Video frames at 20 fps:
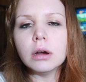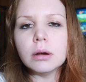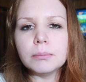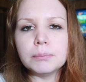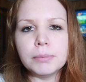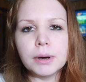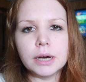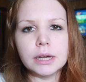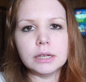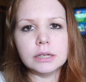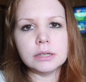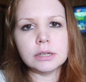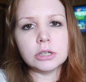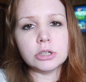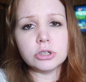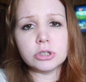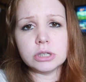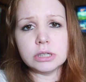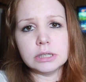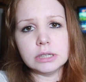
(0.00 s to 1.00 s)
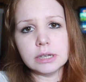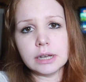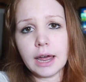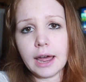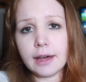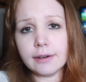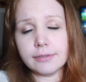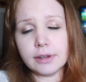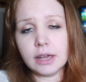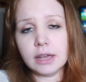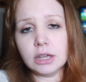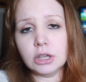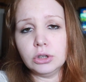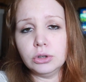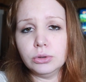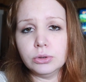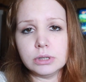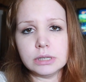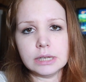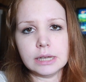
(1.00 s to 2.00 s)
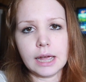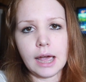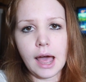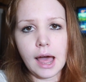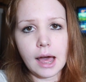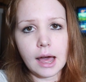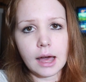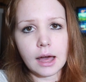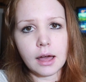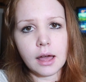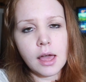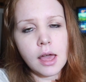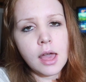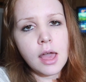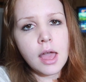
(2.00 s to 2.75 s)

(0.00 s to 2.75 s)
but she did have a U T I,